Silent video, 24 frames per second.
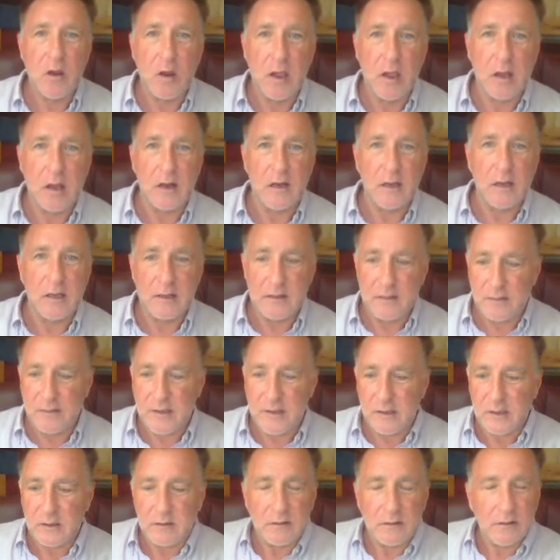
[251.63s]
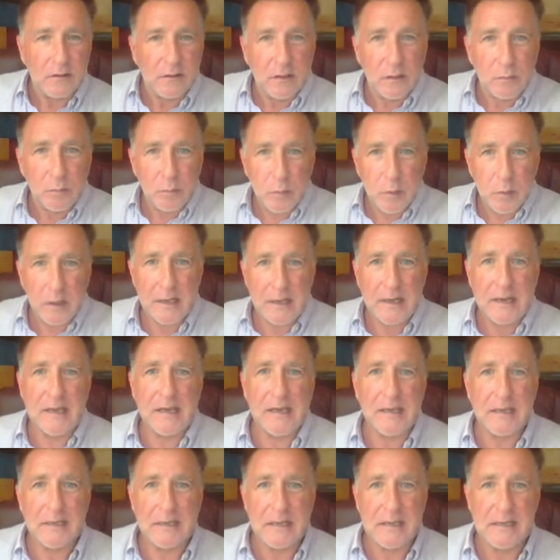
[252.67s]
the
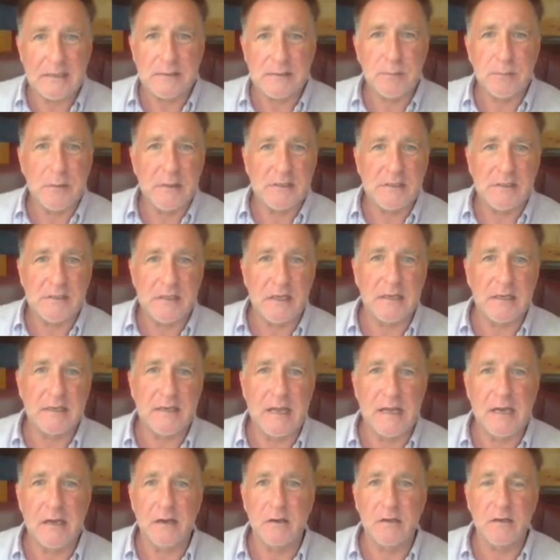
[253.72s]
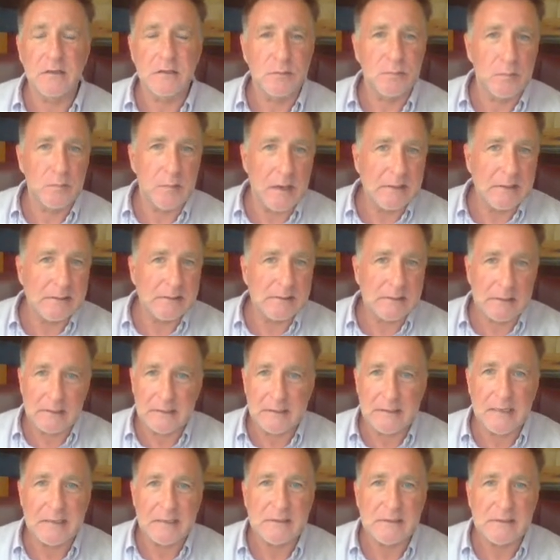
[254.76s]
plant has been shut down because
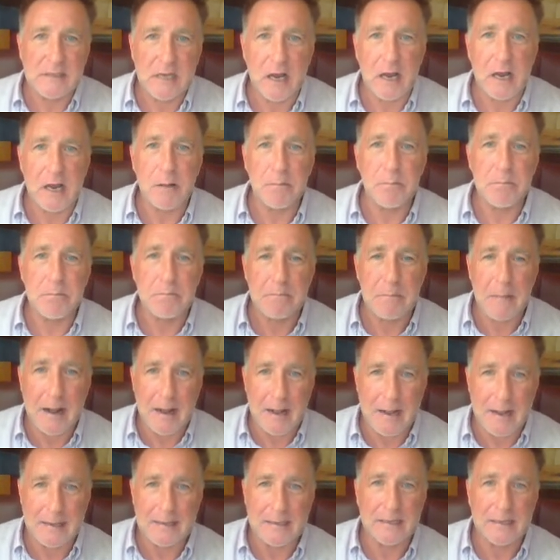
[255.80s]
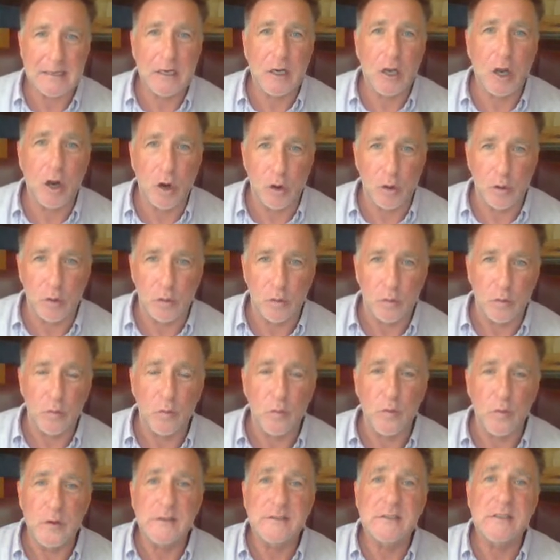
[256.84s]
basically they stopped mining coal,
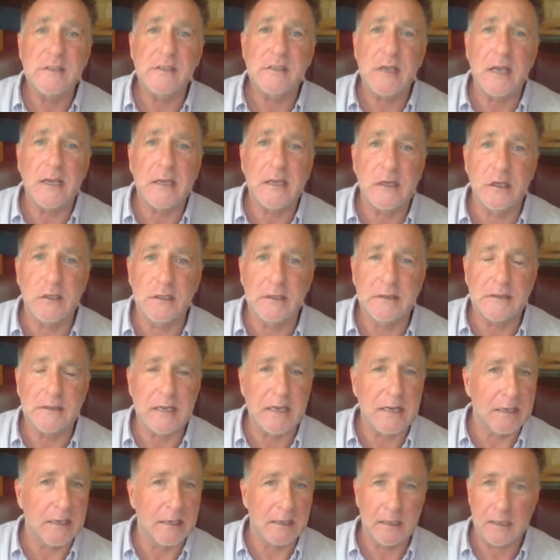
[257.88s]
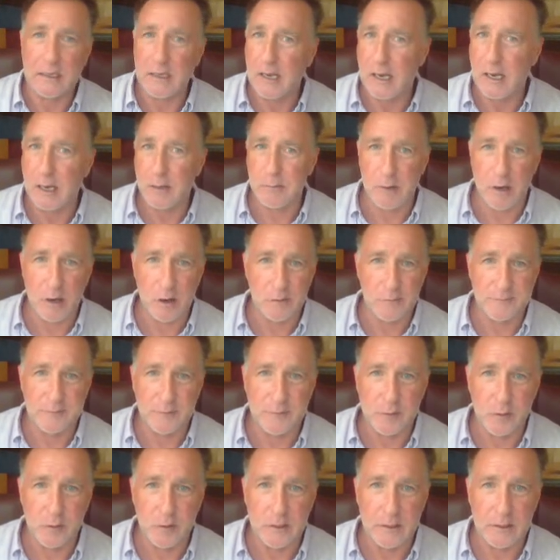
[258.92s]
which is a good thing. I'm all
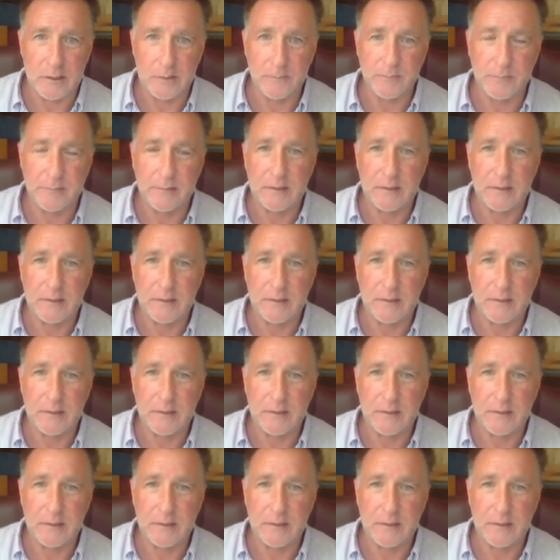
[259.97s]
for it.